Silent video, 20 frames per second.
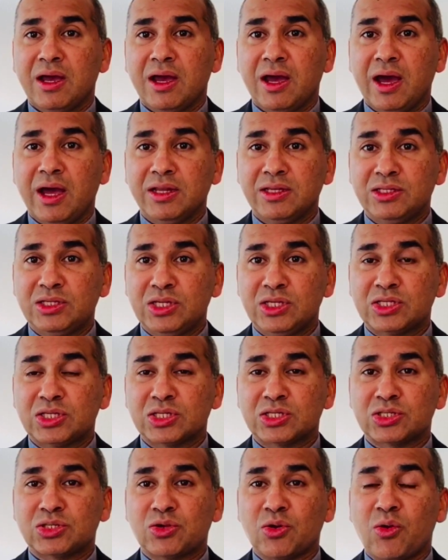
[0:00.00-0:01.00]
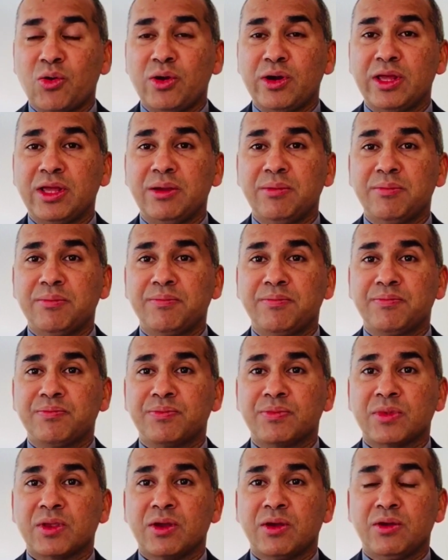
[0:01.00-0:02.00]
And Jesus told him,
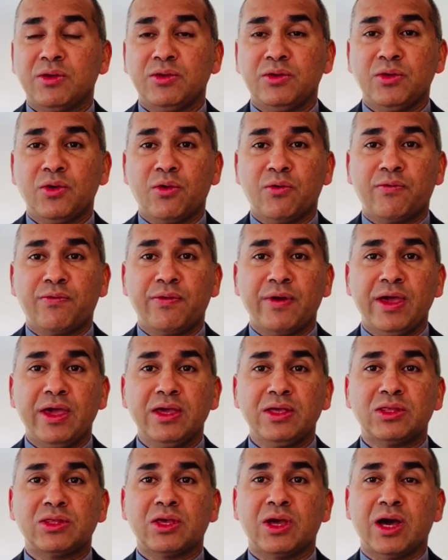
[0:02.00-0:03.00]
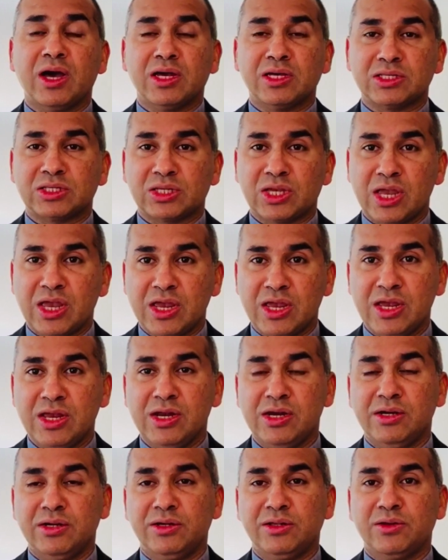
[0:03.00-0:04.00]
"Your faith has
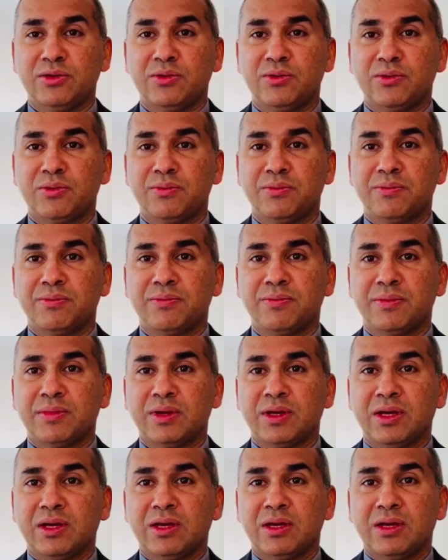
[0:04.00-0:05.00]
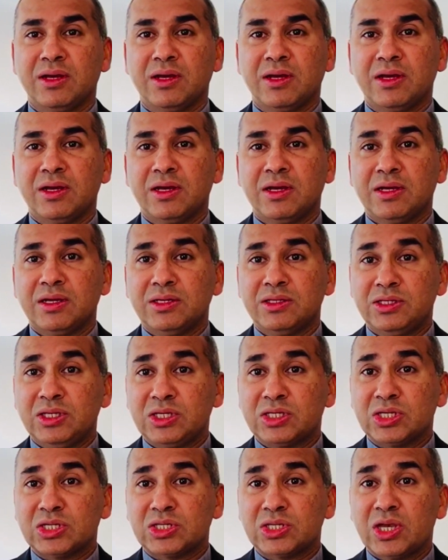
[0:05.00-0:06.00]
healed you."
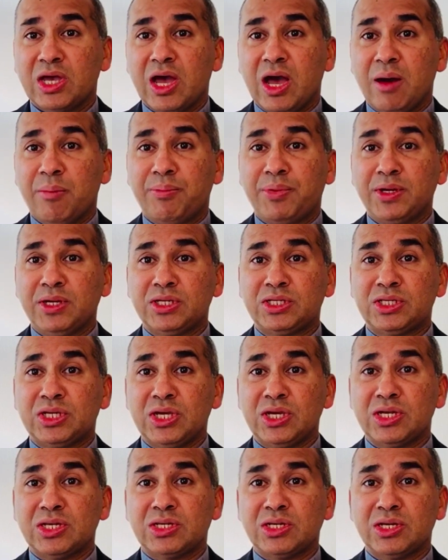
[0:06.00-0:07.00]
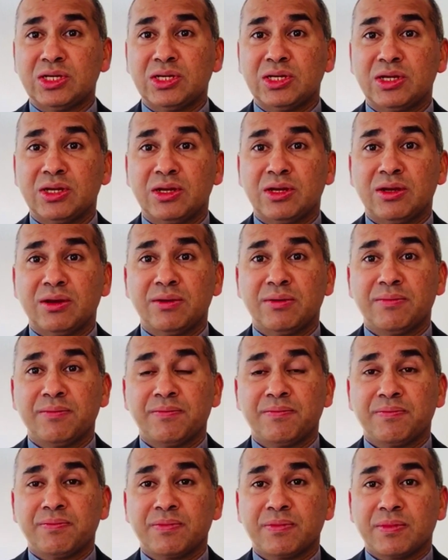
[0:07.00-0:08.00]
Jesus appreciated
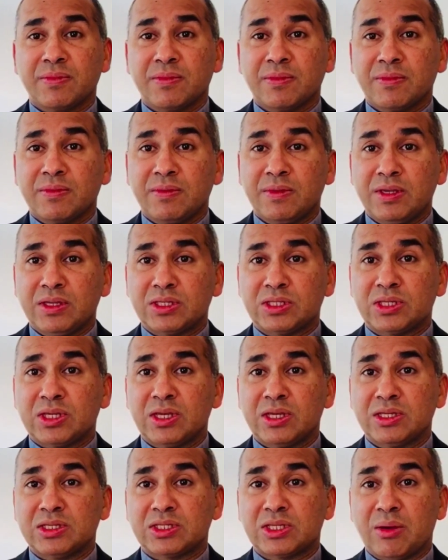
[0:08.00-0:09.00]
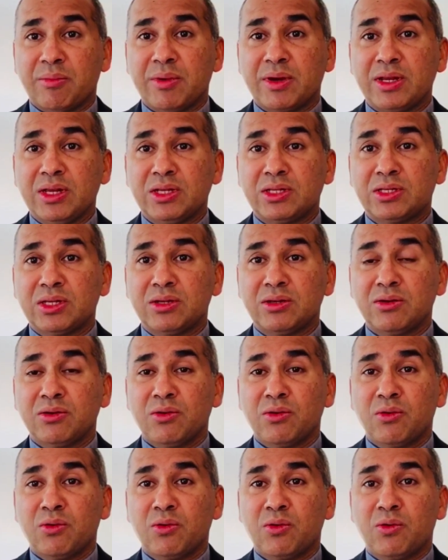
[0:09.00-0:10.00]
this Samaritan
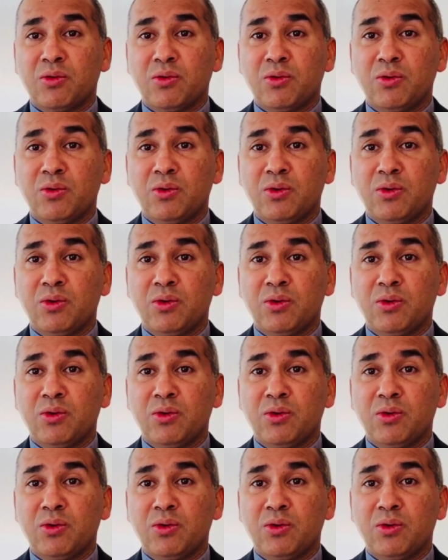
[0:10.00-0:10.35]
who